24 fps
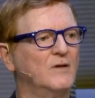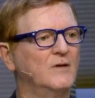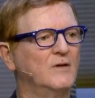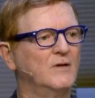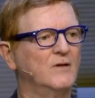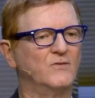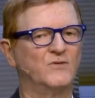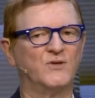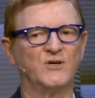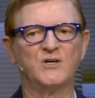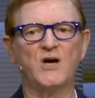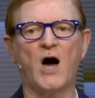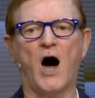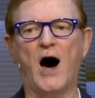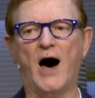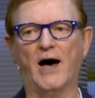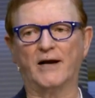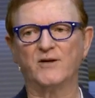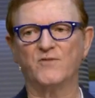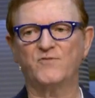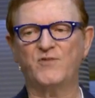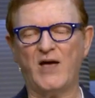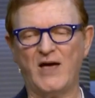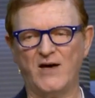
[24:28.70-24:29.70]
the God
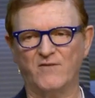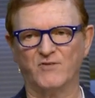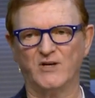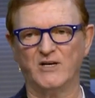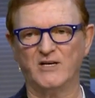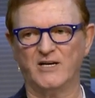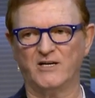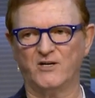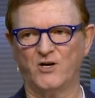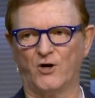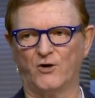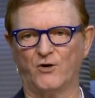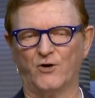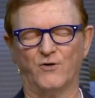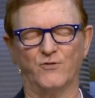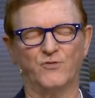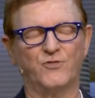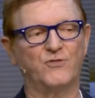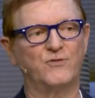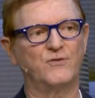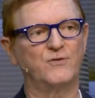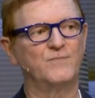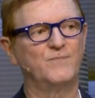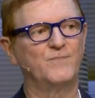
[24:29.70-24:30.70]
of heaven and earth.
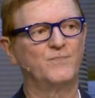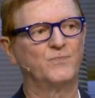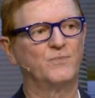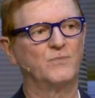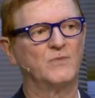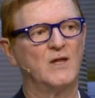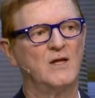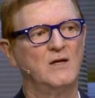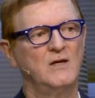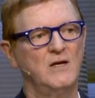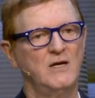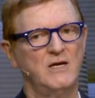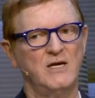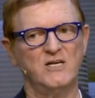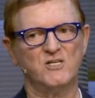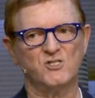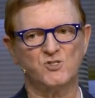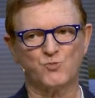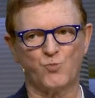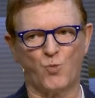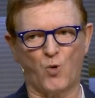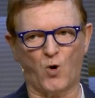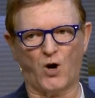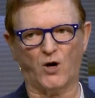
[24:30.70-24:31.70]

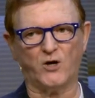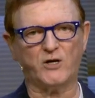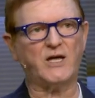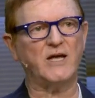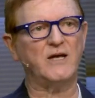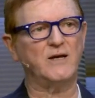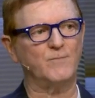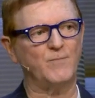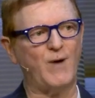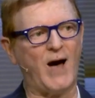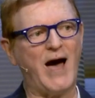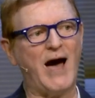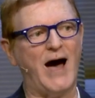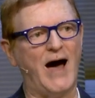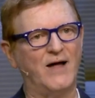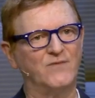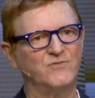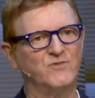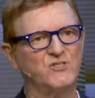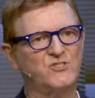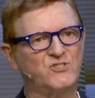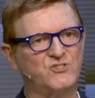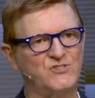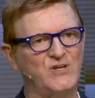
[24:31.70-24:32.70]
He's working behind
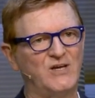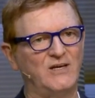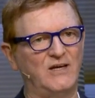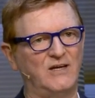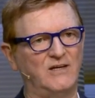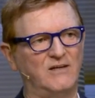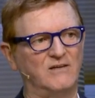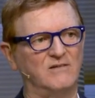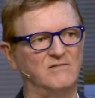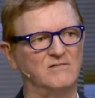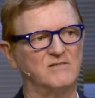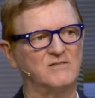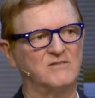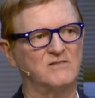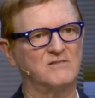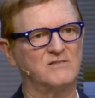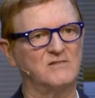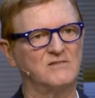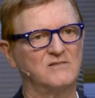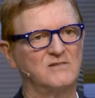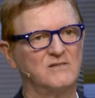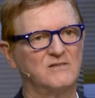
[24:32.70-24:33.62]
the scenes.